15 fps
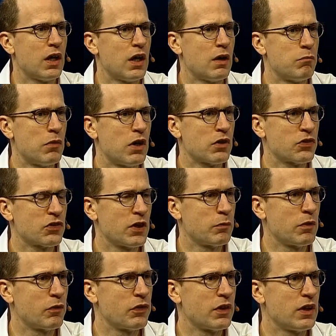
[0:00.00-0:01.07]
among some
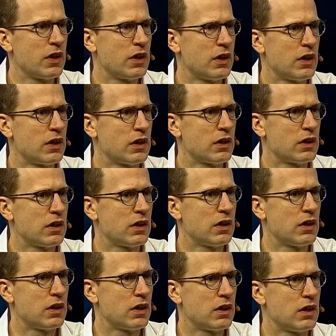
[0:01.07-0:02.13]
of the
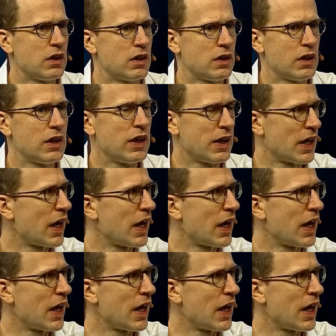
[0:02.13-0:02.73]
leading